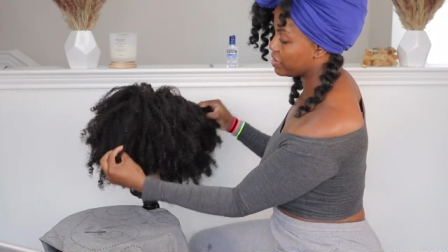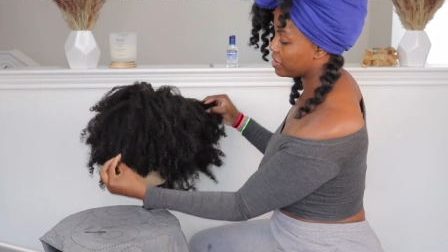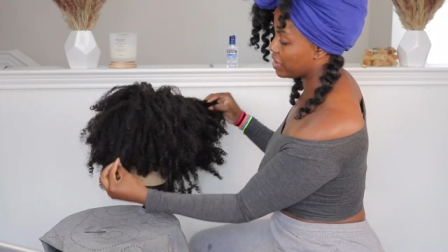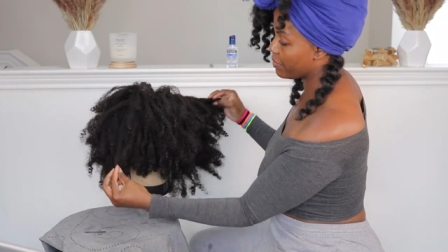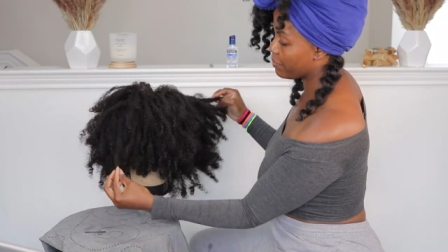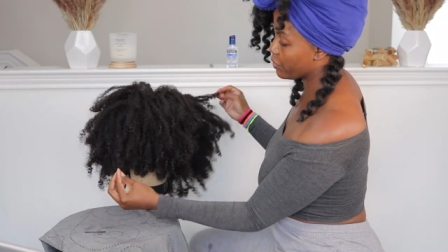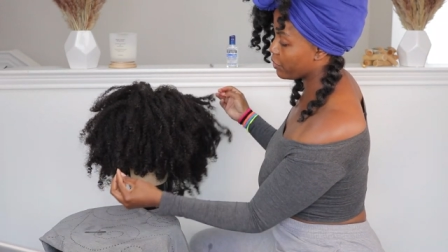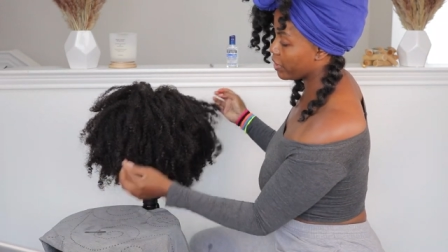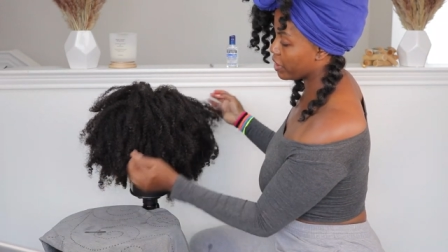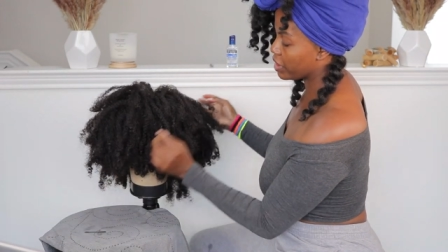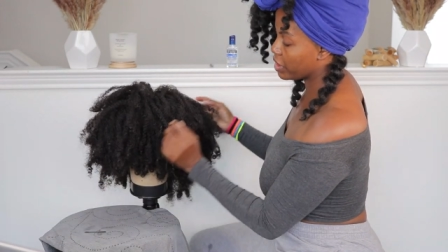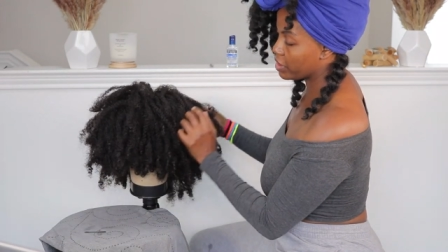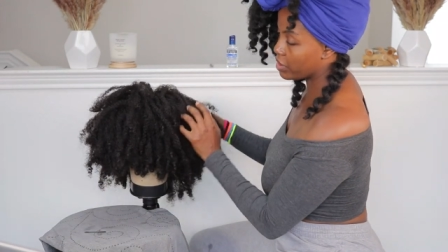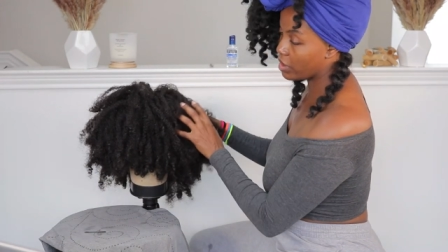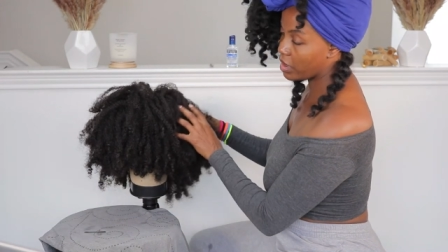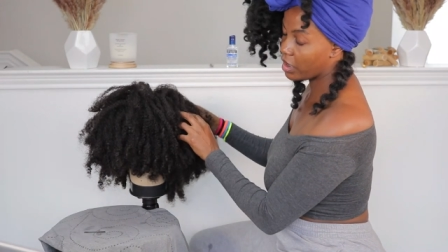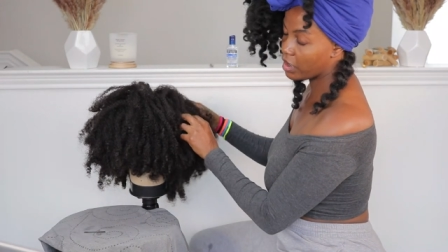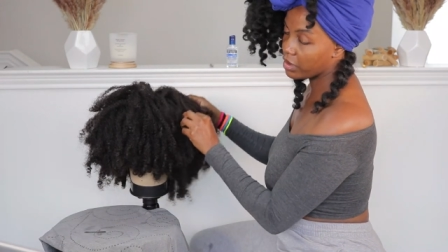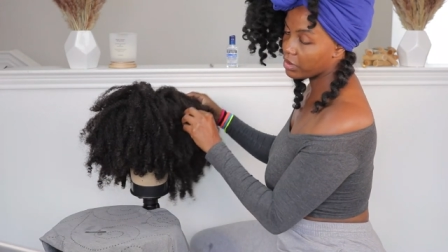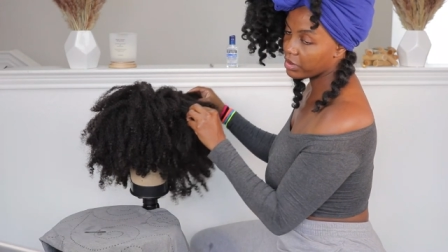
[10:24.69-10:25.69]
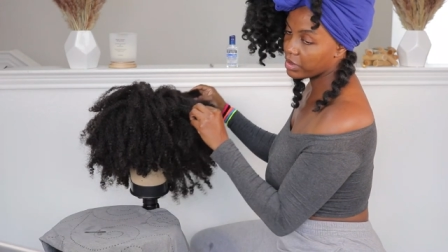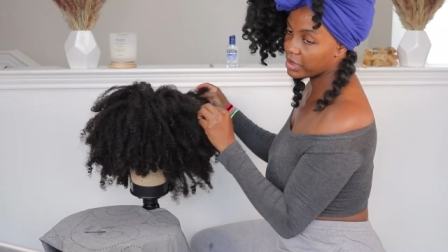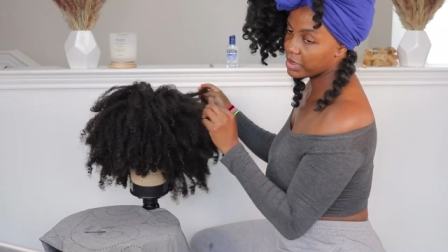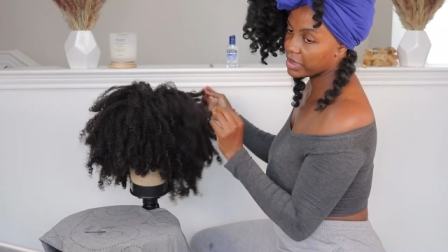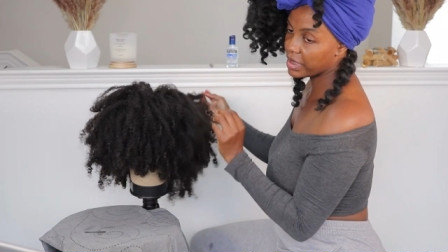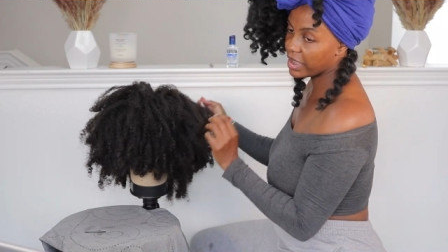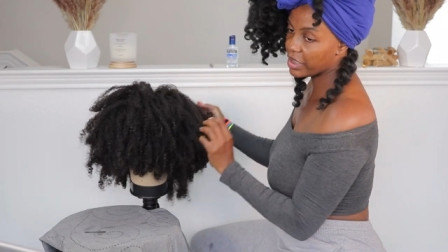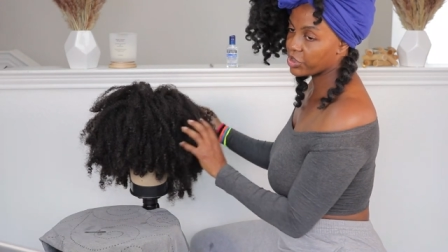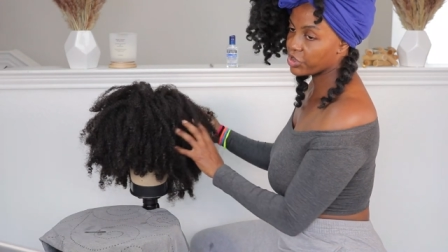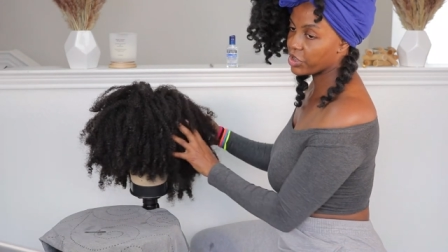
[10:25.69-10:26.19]
separated all of the
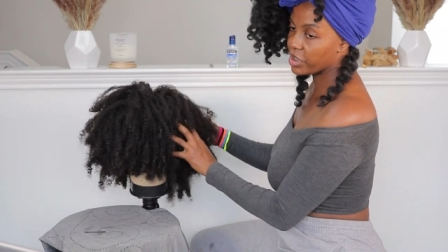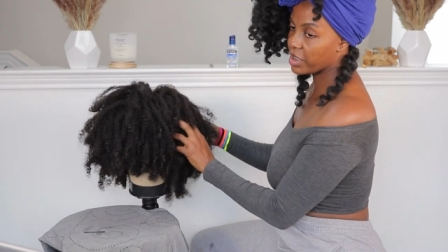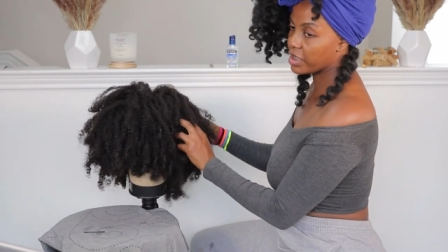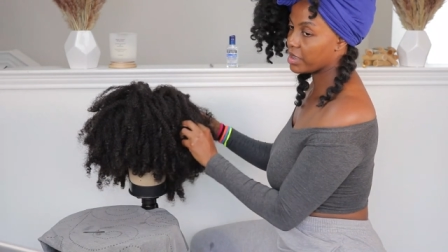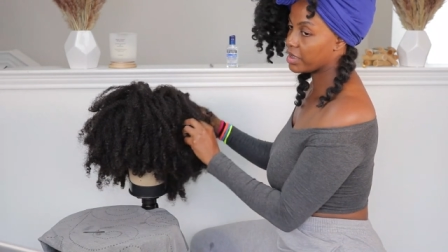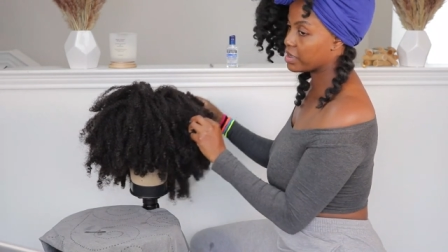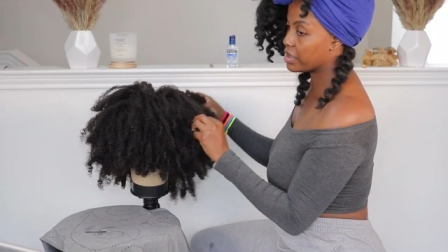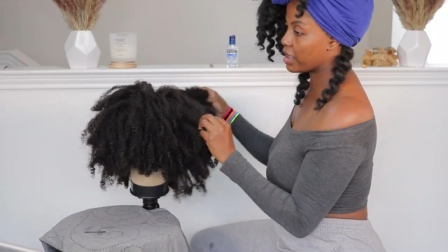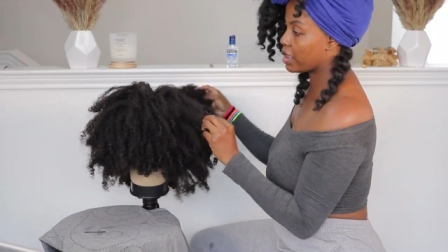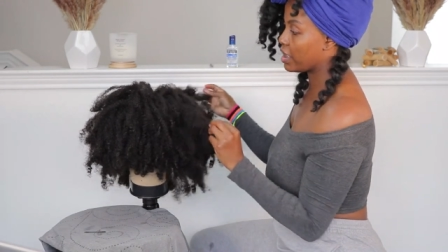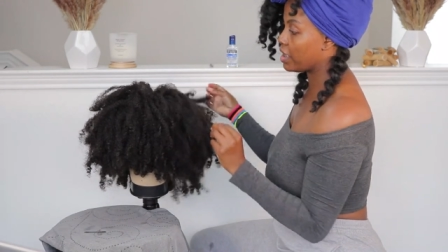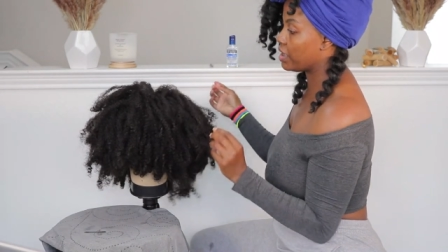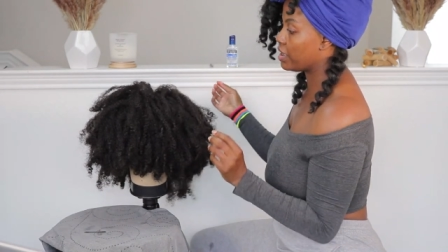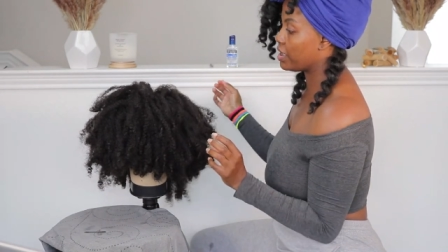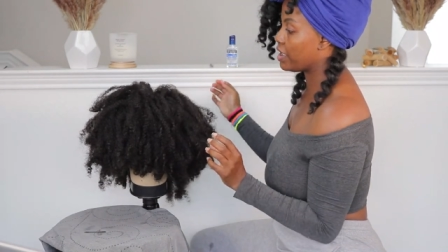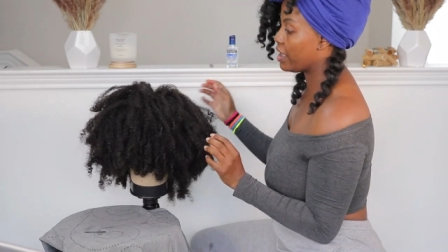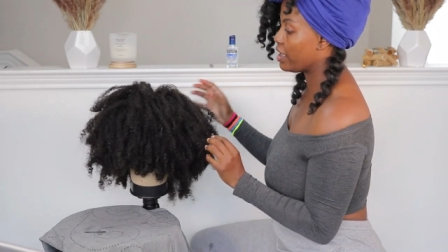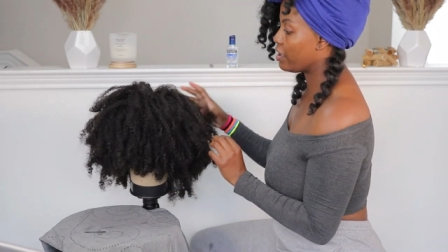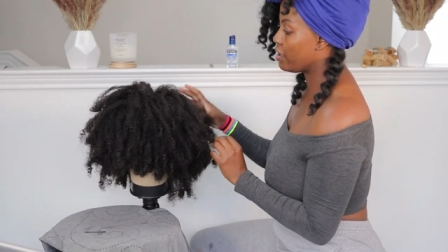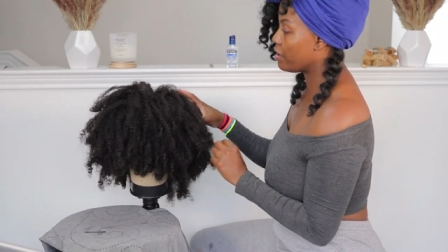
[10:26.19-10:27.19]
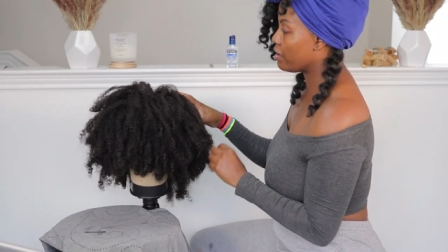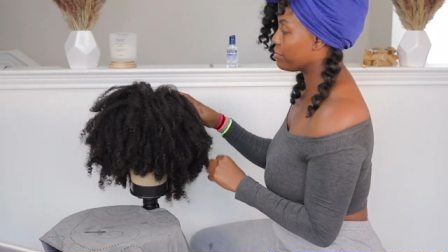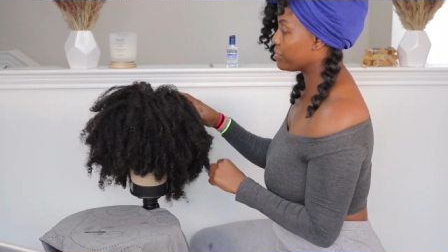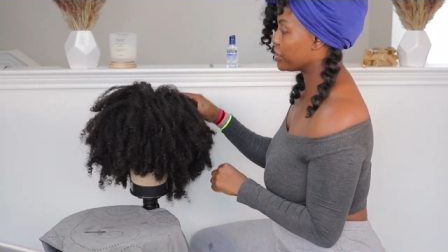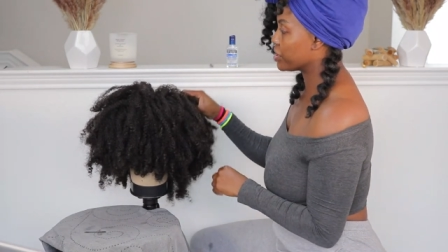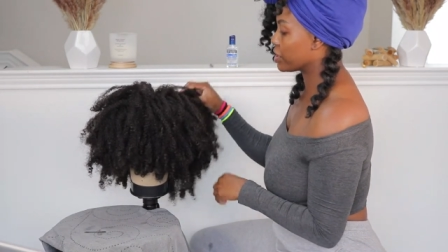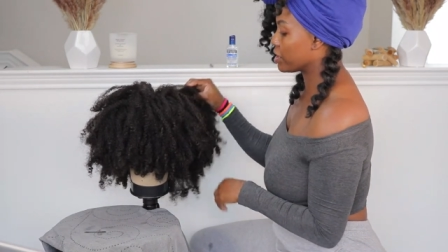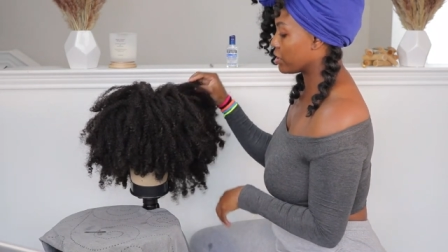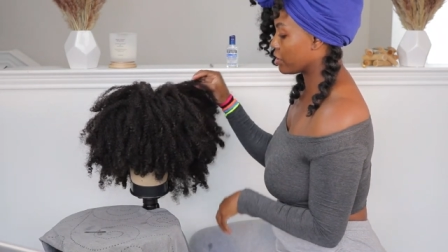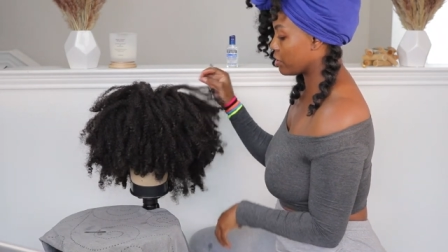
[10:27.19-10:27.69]
sections and now I'm
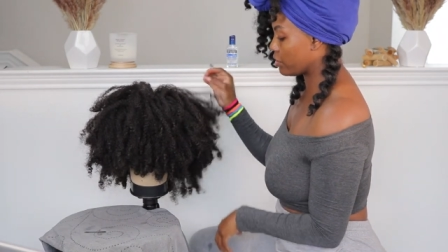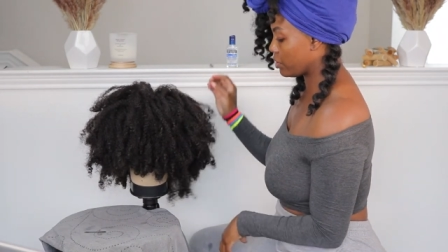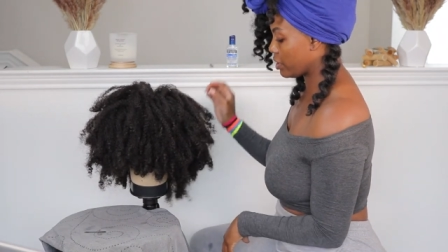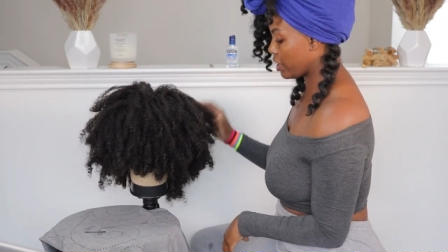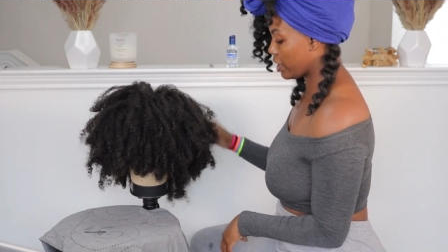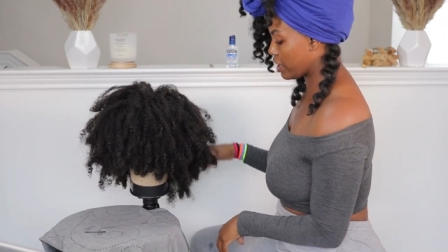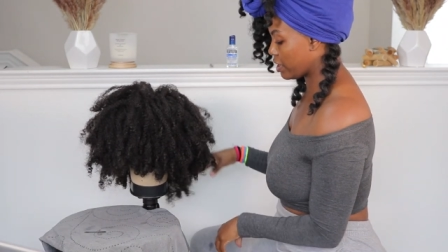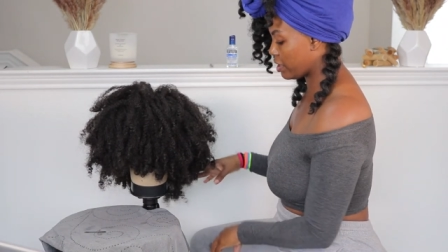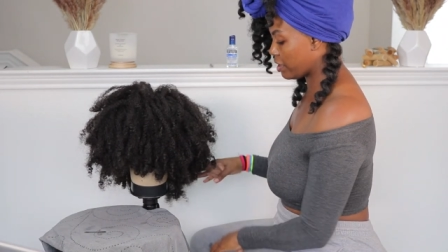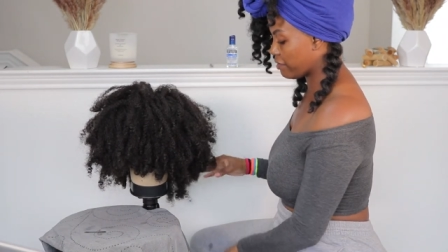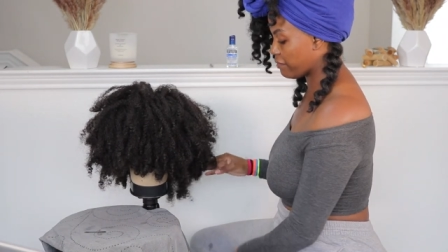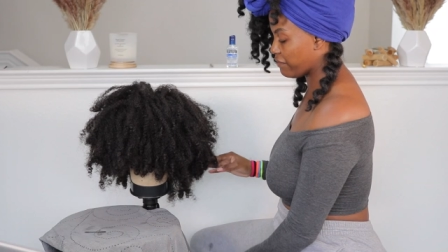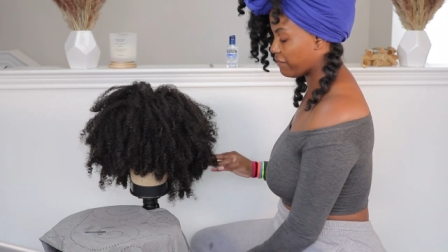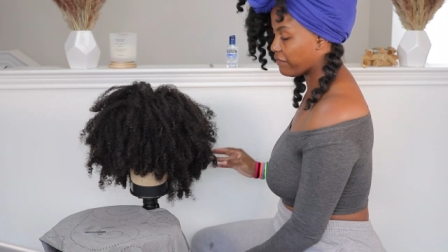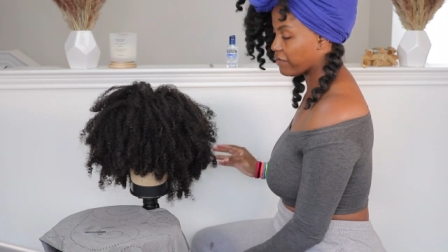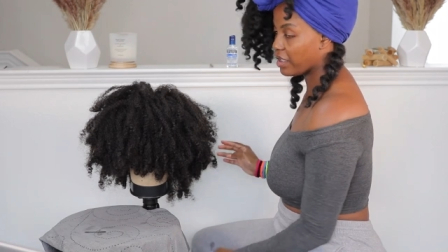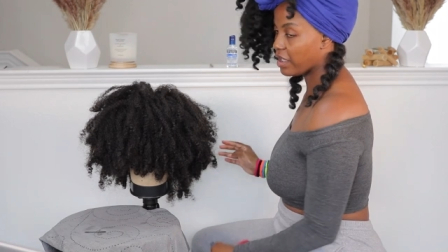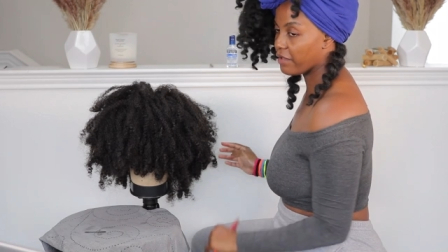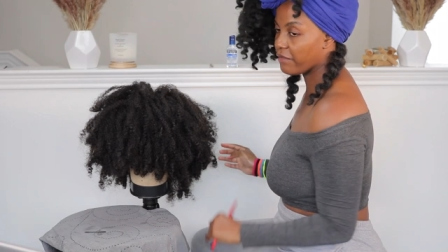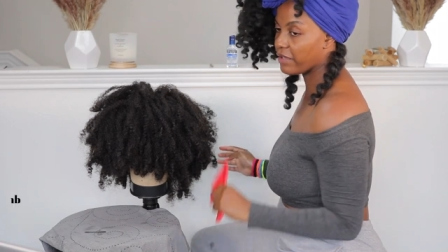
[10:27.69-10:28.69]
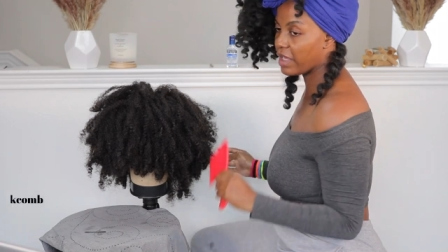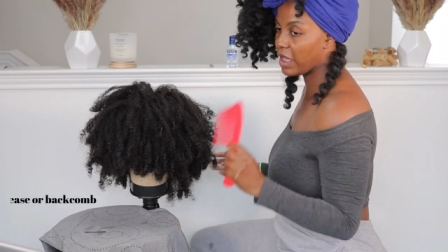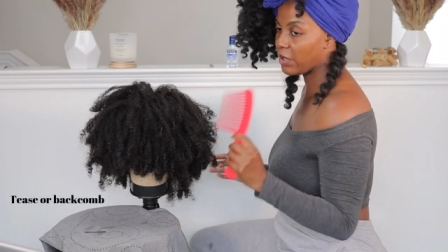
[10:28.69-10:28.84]
just gonna go ahead and fluff.